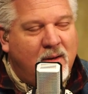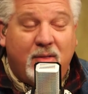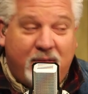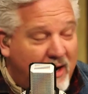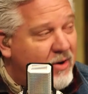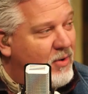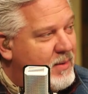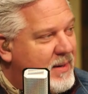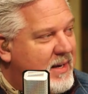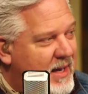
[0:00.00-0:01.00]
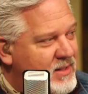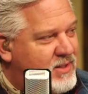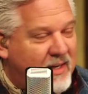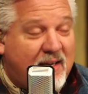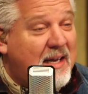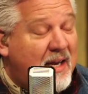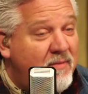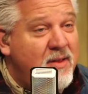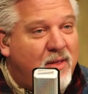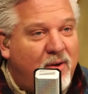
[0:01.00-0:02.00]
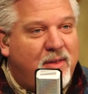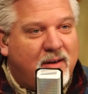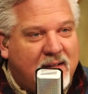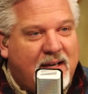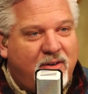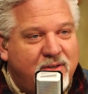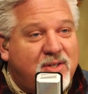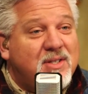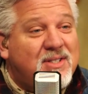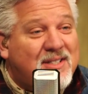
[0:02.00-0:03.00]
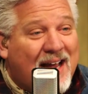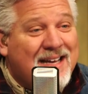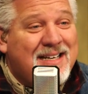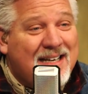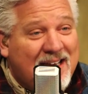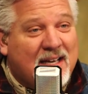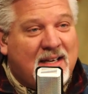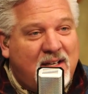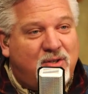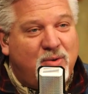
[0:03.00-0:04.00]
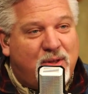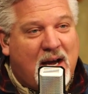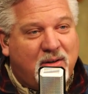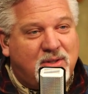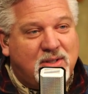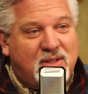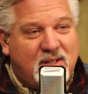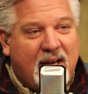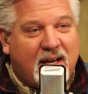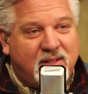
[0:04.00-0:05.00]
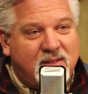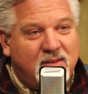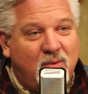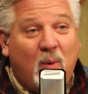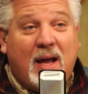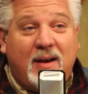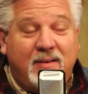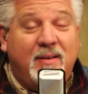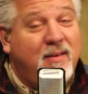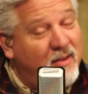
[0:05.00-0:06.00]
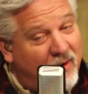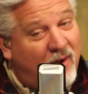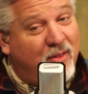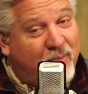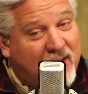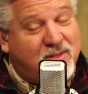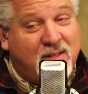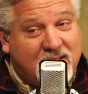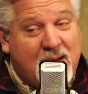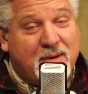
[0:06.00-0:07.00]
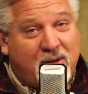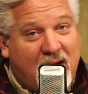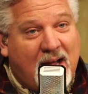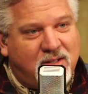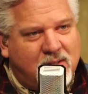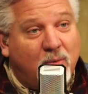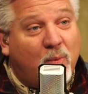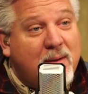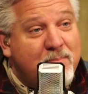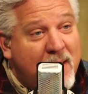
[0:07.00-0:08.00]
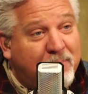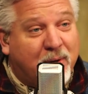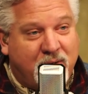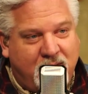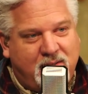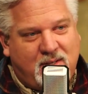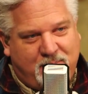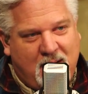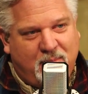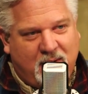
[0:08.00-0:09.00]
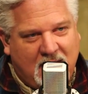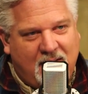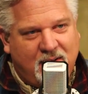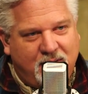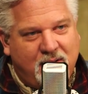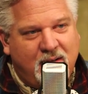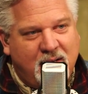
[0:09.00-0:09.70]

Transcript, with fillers: They're going to be against it, even though their leaders signed it in in 2006 when all the rest of the Democrats remembered September 11th